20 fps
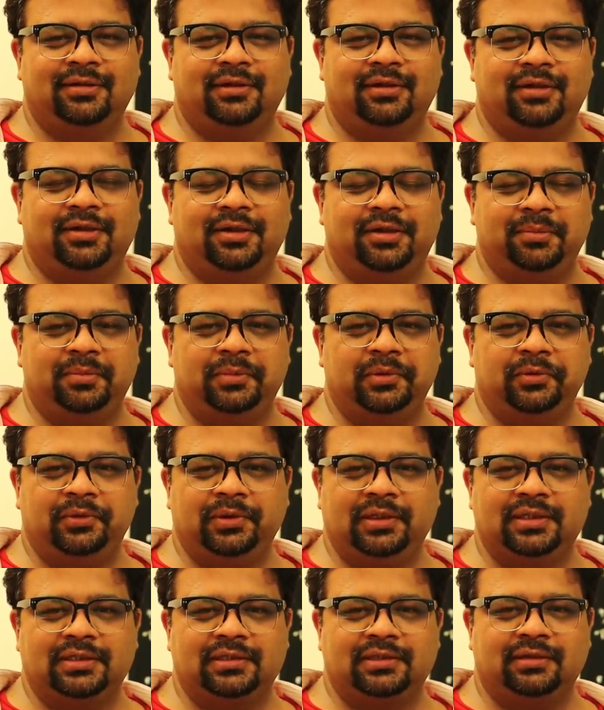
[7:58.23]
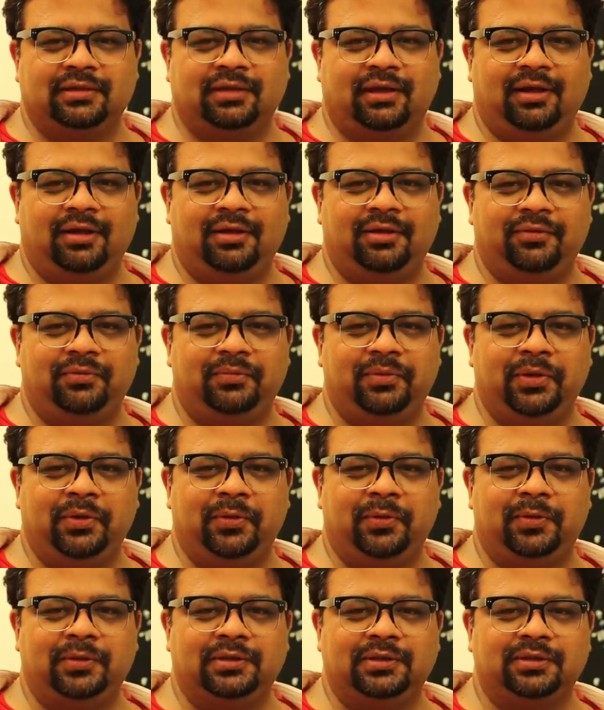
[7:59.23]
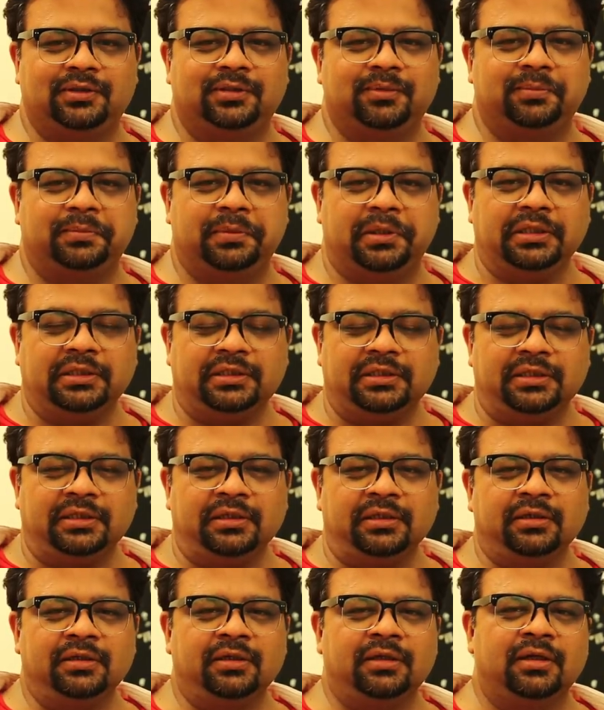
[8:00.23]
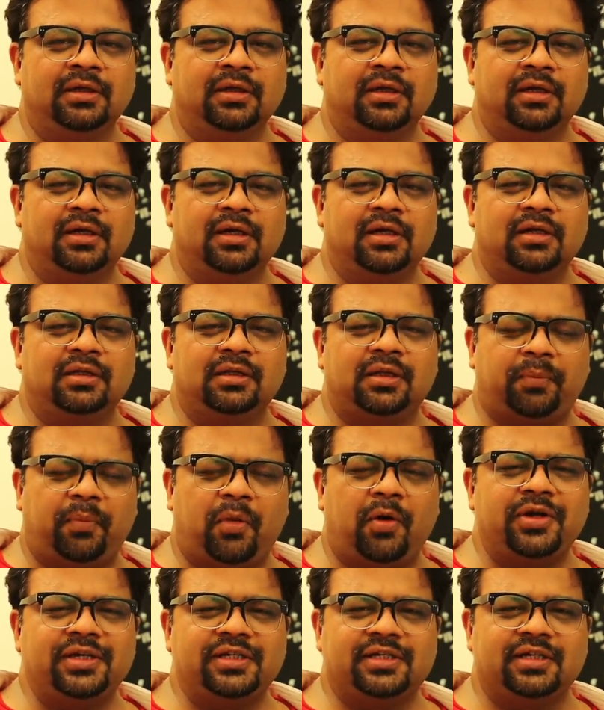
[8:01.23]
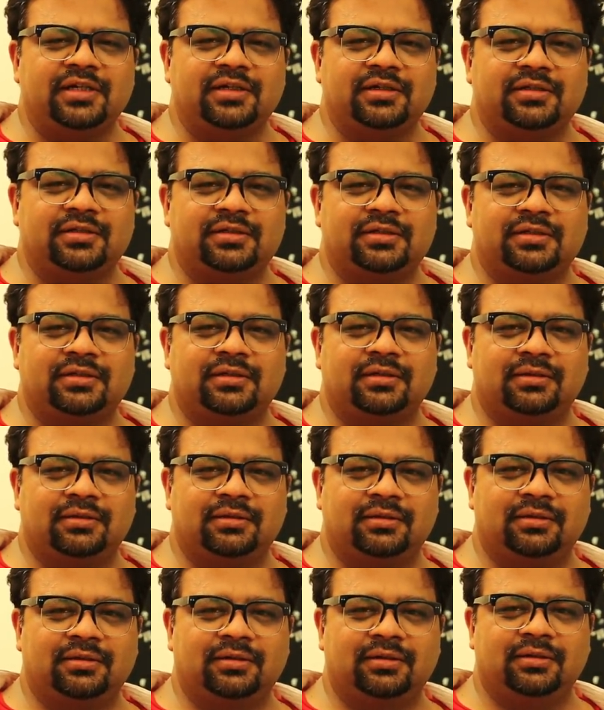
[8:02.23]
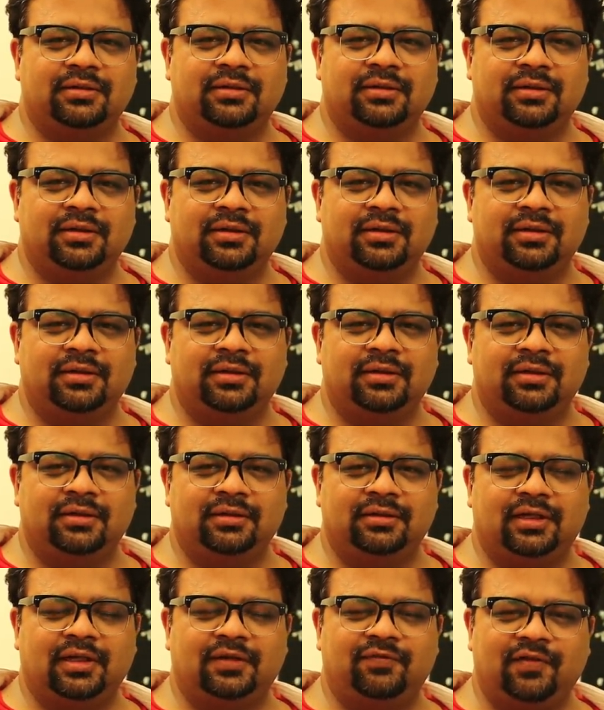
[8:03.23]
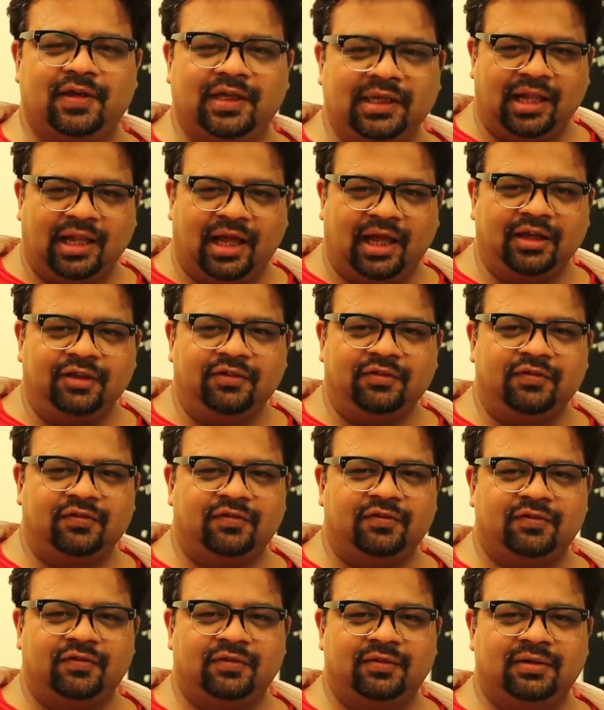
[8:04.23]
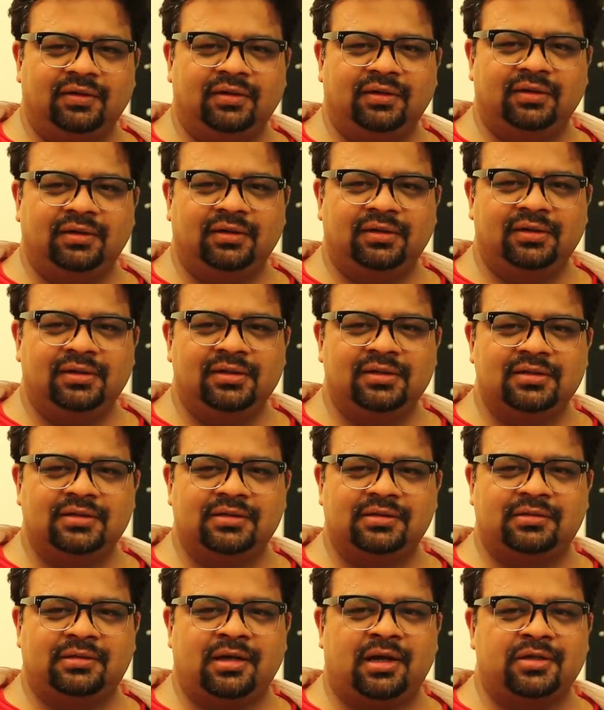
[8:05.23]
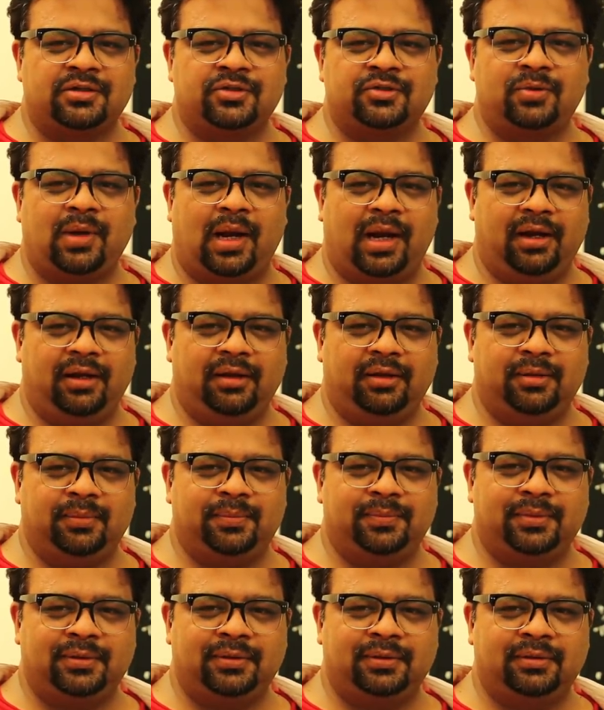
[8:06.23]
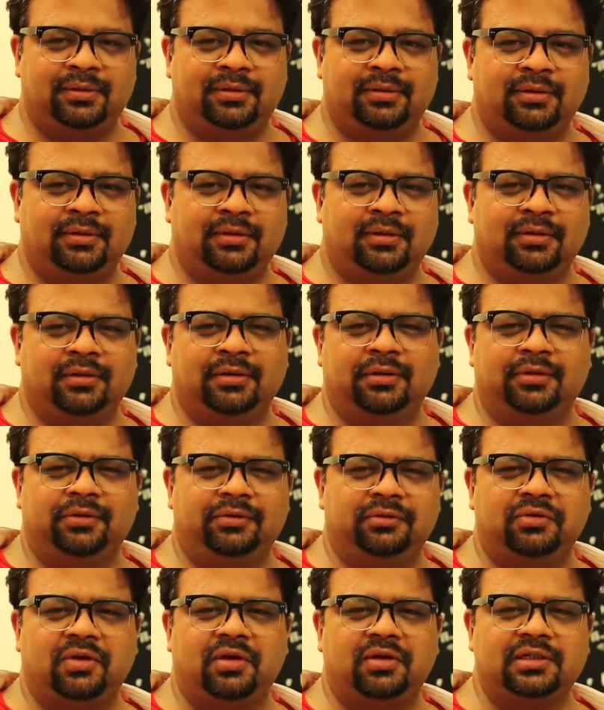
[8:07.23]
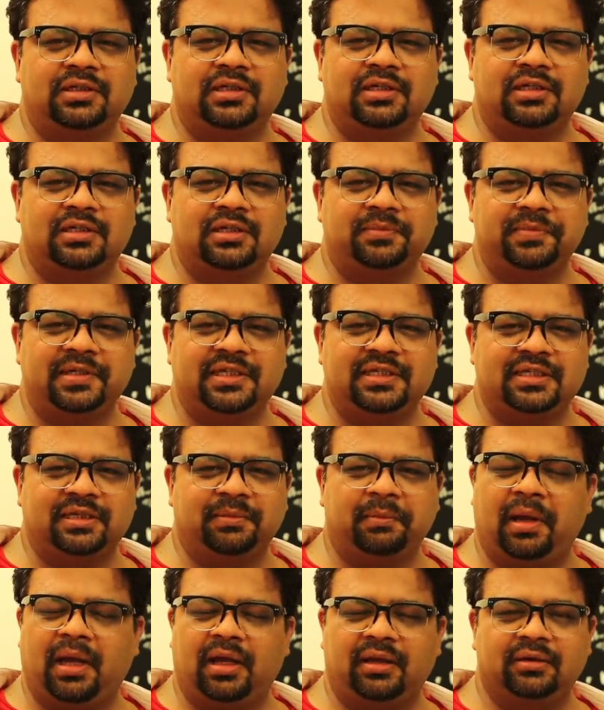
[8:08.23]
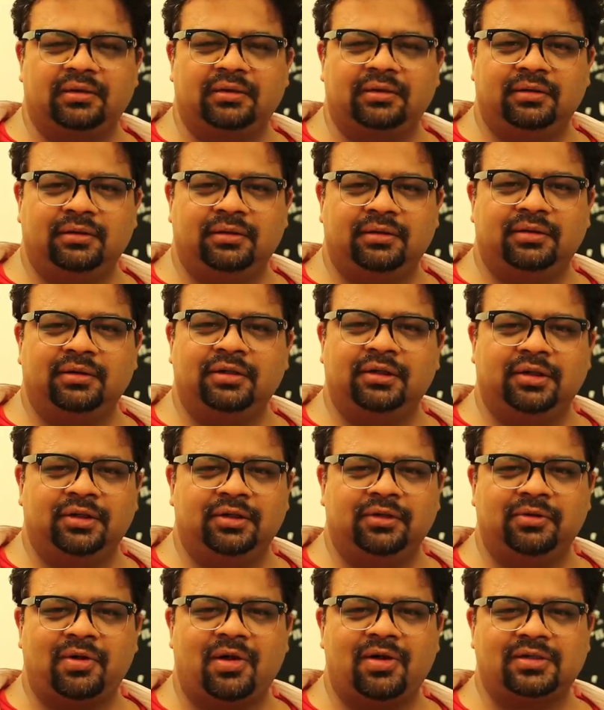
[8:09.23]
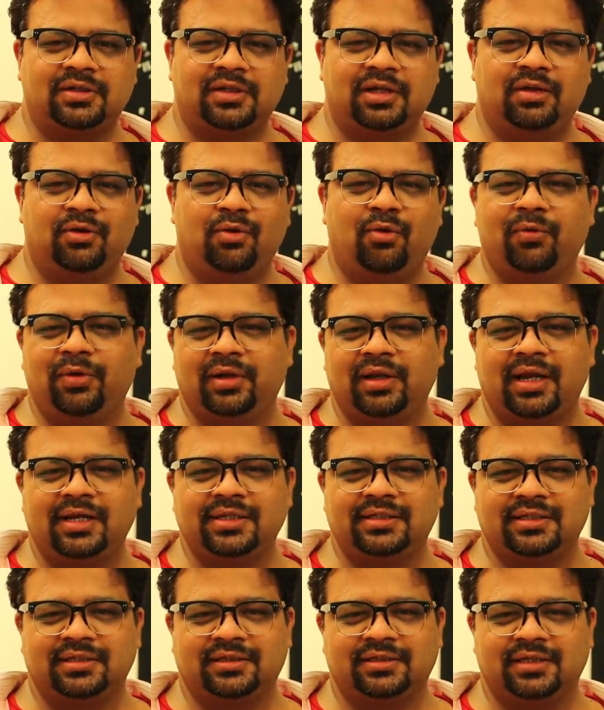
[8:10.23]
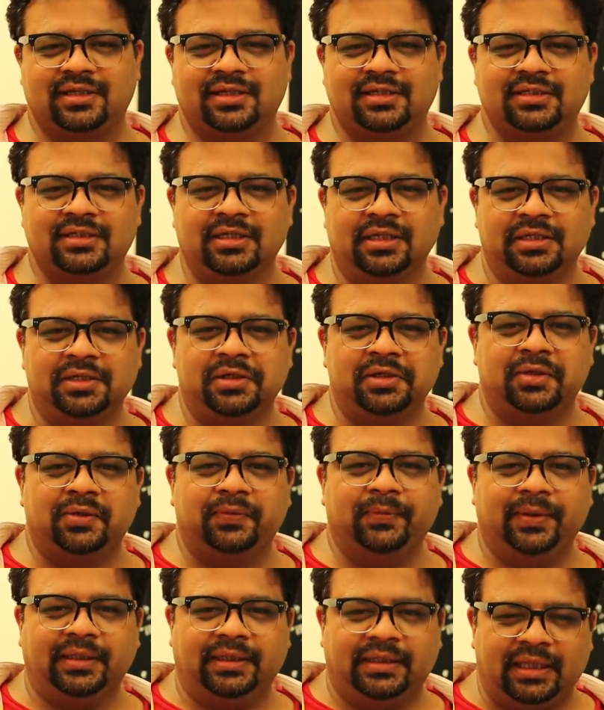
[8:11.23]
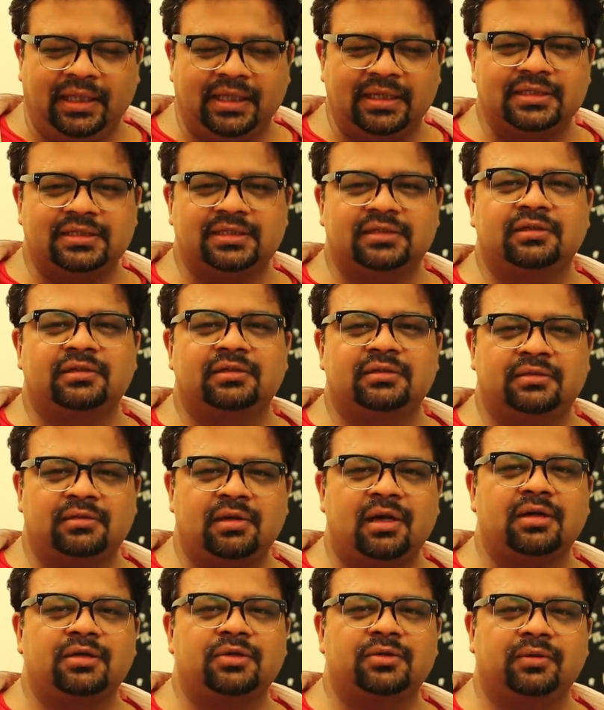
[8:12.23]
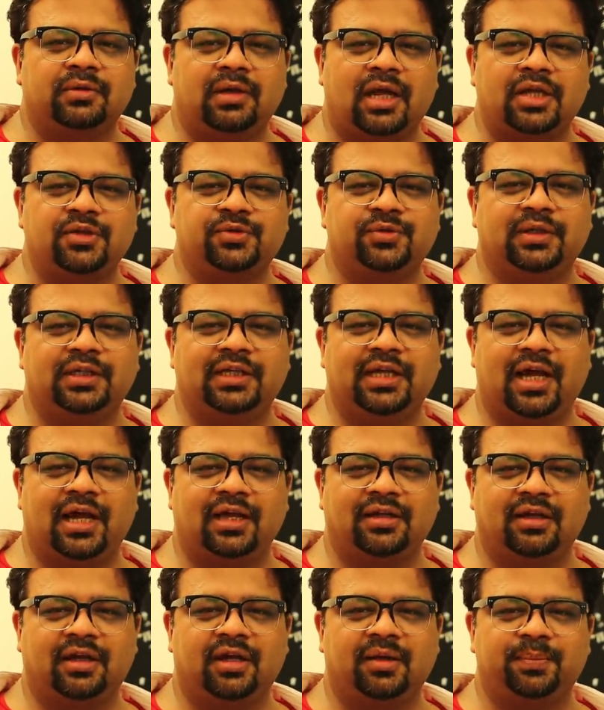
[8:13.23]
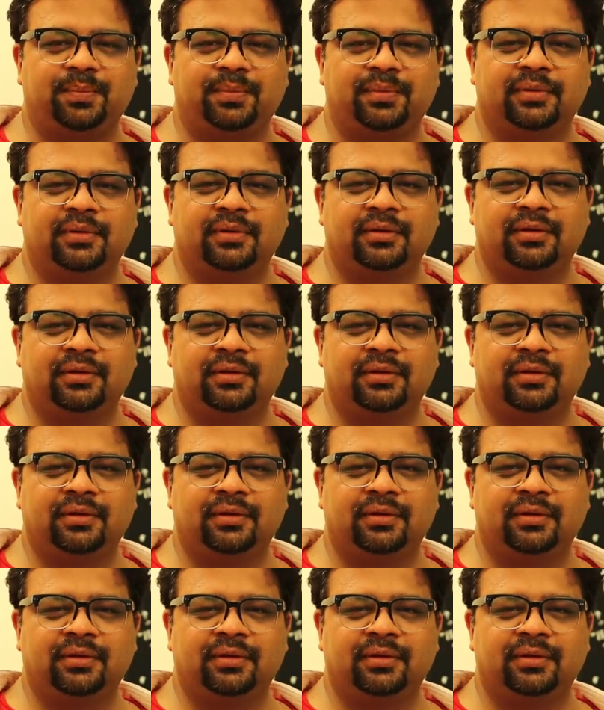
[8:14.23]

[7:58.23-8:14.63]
Beauty is in the eye of the beholder. But the point is that life starts to add up, not in an amazing manner, not an overnight success, but things start to gradually add up.